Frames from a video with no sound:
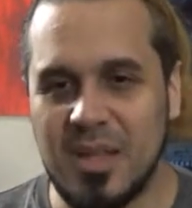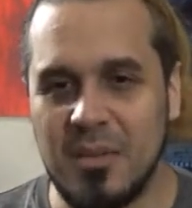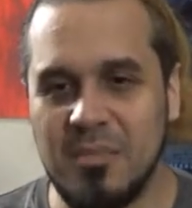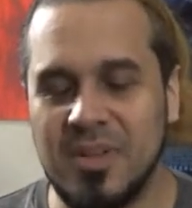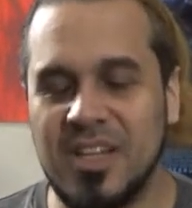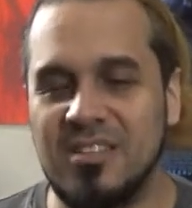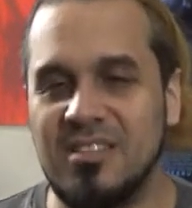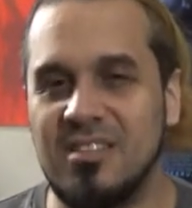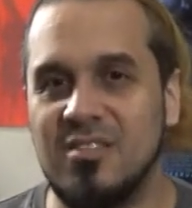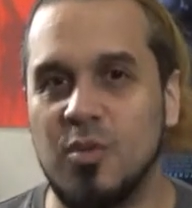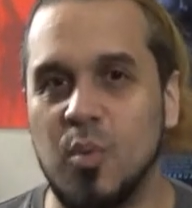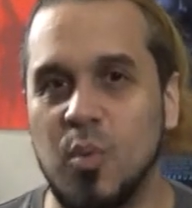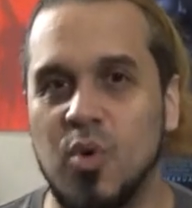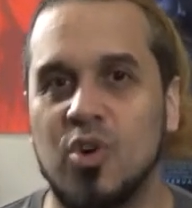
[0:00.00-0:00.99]
But this is a
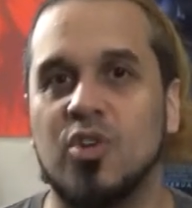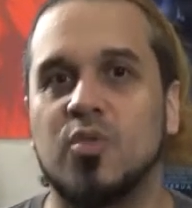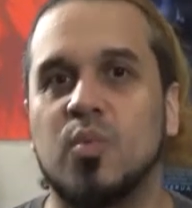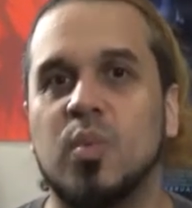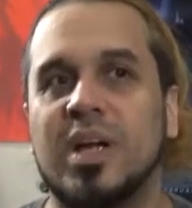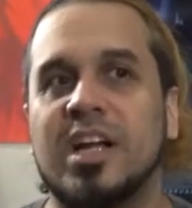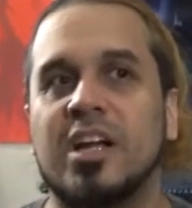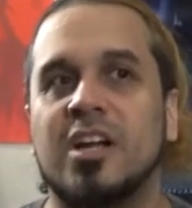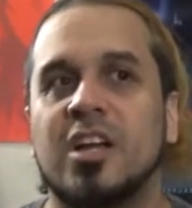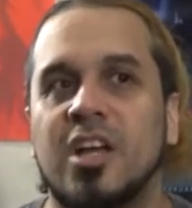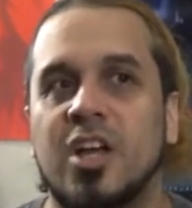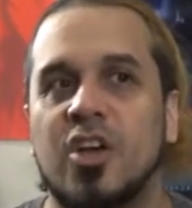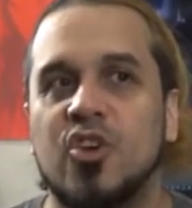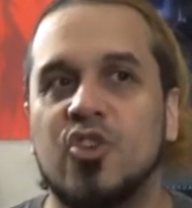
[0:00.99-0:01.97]
world where
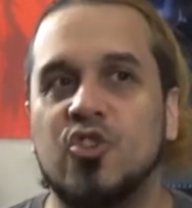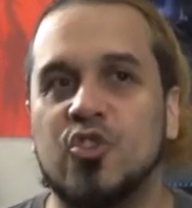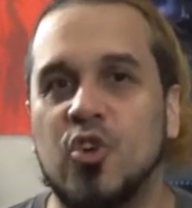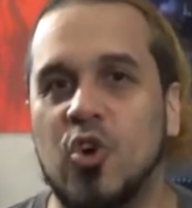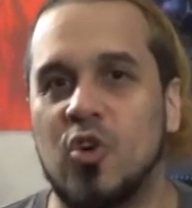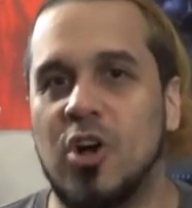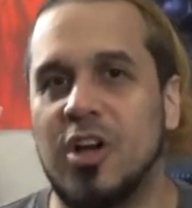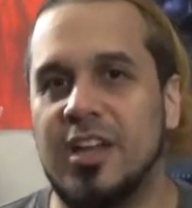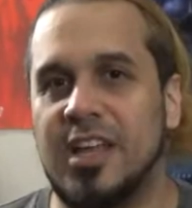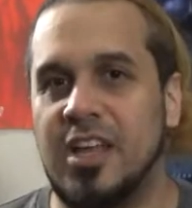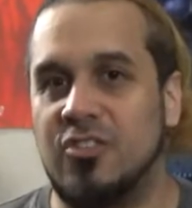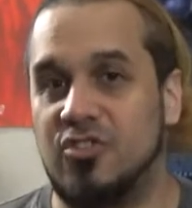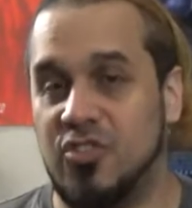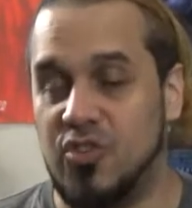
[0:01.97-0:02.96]
you're on
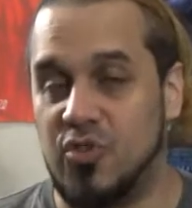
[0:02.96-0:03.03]
edge.